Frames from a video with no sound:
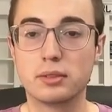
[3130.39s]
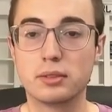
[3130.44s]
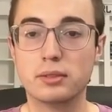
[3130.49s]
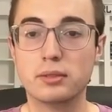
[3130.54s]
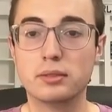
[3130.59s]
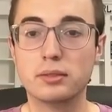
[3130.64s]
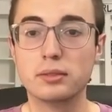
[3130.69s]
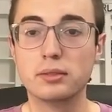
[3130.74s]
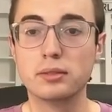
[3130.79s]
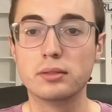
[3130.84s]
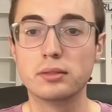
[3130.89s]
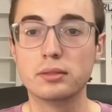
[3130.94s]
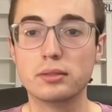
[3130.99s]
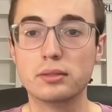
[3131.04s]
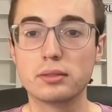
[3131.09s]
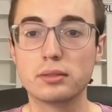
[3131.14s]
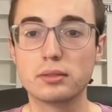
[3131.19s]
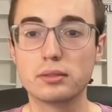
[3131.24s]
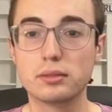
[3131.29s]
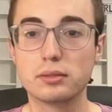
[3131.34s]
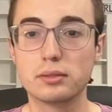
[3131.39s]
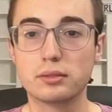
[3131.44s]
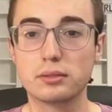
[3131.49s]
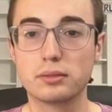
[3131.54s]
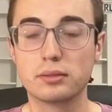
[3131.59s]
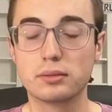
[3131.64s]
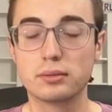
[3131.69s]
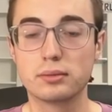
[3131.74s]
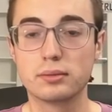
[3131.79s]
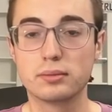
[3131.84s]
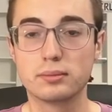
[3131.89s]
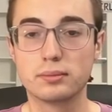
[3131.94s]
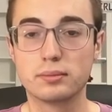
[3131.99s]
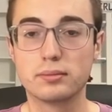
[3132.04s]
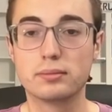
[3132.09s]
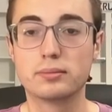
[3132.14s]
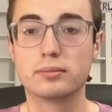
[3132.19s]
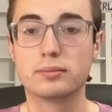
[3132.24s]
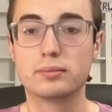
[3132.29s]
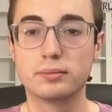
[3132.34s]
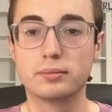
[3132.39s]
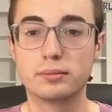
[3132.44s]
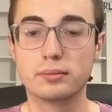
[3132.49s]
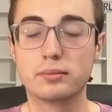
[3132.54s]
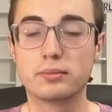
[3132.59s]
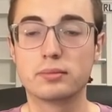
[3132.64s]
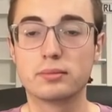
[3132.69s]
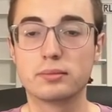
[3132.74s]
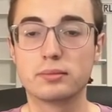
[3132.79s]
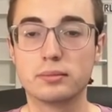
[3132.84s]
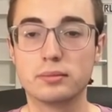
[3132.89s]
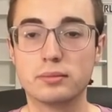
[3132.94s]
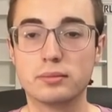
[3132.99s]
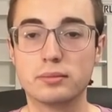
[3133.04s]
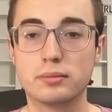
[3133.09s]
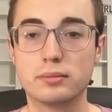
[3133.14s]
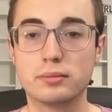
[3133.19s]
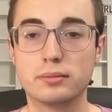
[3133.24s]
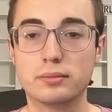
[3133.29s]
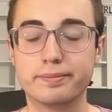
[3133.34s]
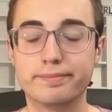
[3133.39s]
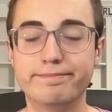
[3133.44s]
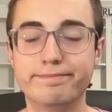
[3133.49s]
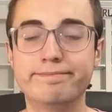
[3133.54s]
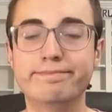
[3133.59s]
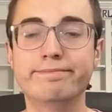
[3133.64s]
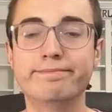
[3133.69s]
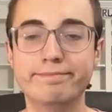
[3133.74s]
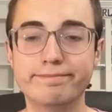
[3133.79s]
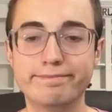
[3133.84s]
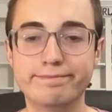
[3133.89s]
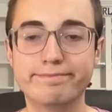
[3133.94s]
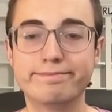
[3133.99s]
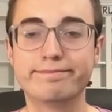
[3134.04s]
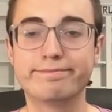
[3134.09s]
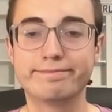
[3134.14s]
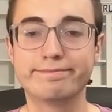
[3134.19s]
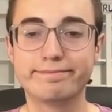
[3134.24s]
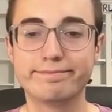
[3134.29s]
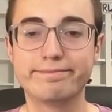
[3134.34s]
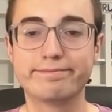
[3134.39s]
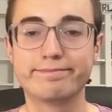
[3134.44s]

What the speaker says: (not speaking)